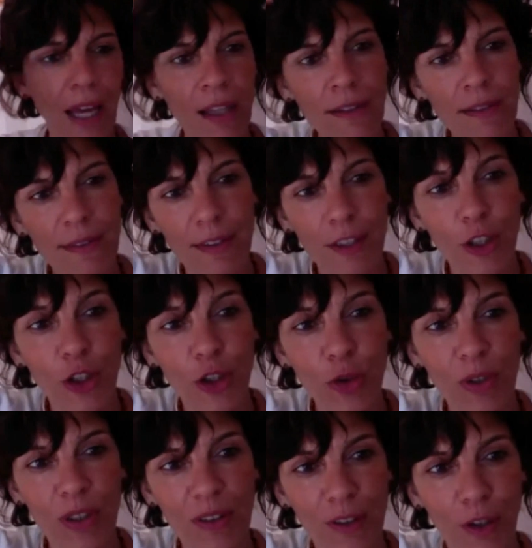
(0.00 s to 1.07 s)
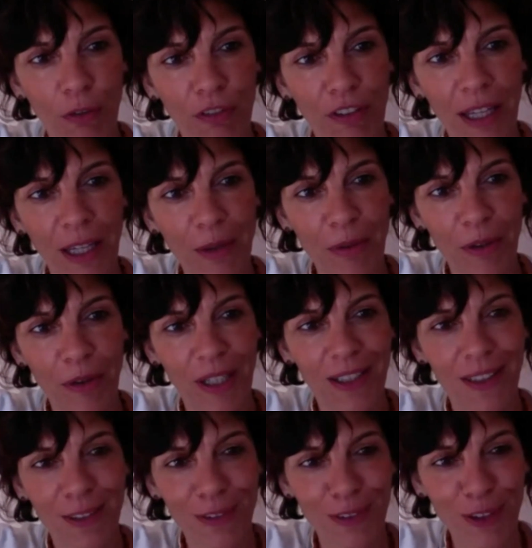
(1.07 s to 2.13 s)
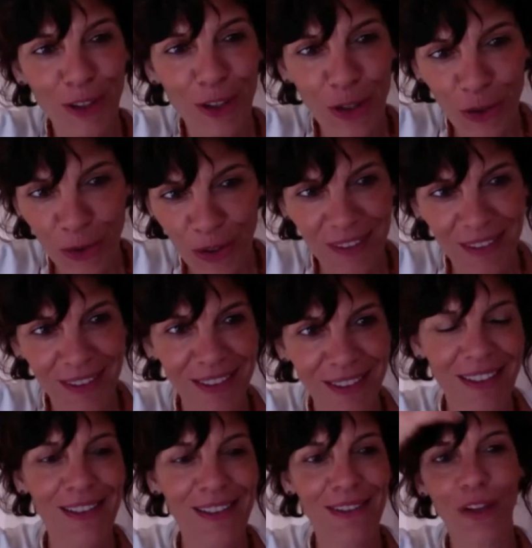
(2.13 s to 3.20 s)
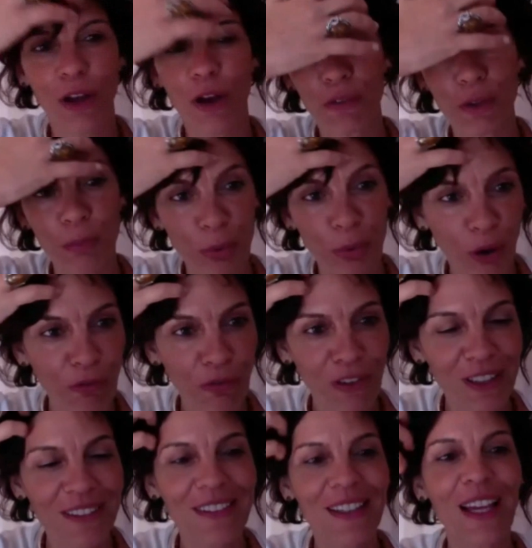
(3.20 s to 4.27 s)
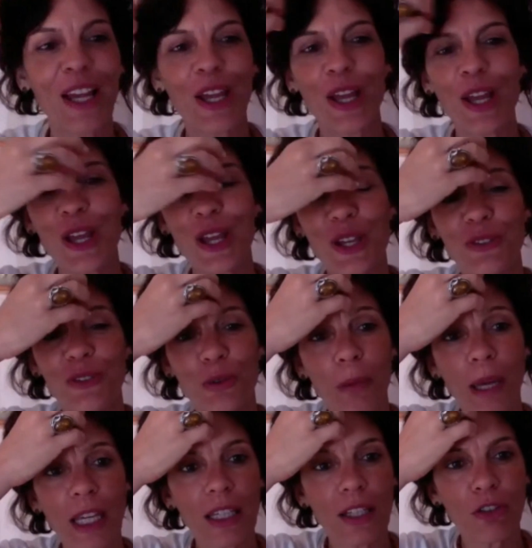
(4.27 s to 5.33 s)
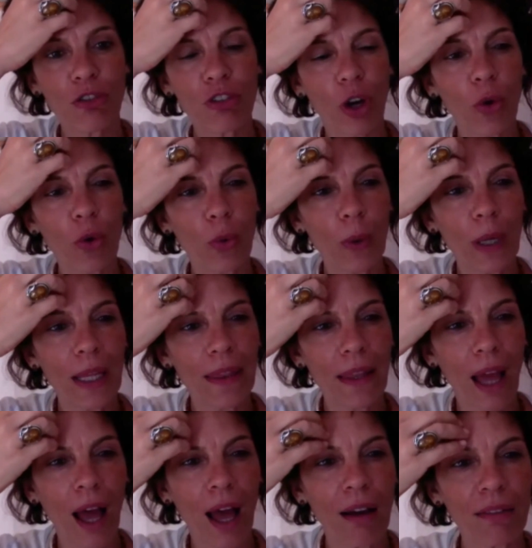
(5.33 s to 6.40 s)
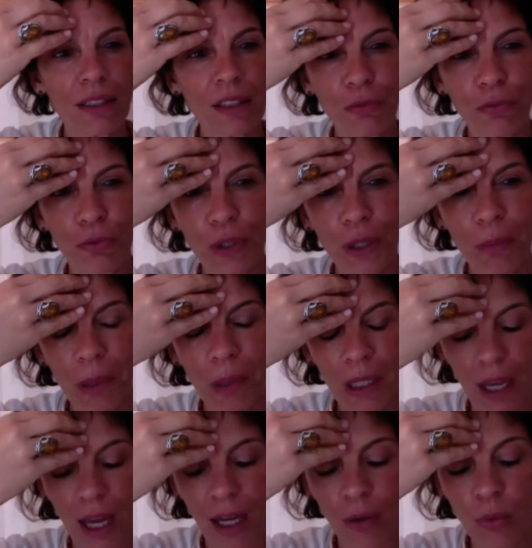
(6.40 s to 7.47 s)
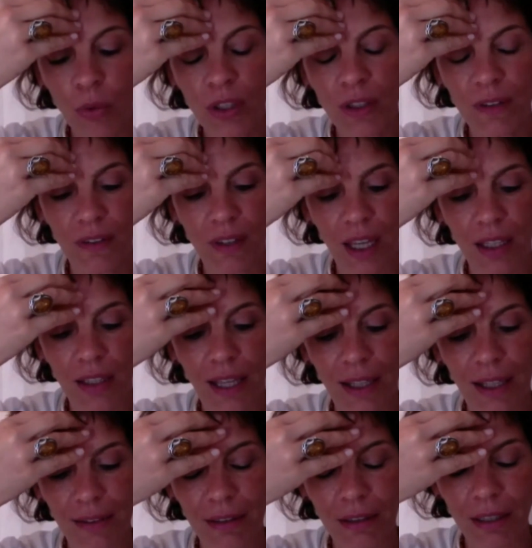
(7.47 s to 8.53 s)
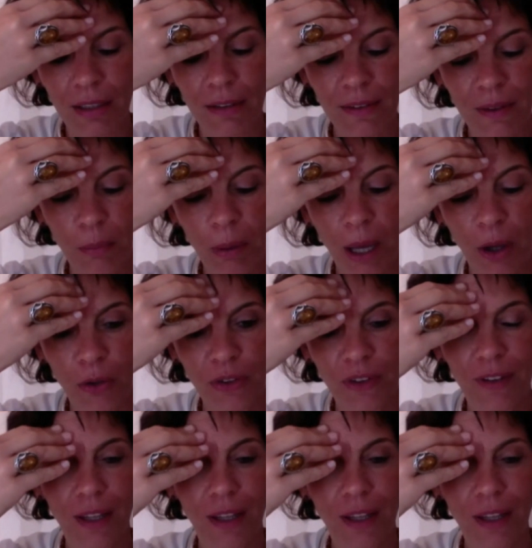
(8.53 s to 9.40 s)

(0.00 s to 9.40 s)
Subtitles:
insecurity of labor and the securityness of the profit. To make a joke with Alan Freeman, I would say that it's about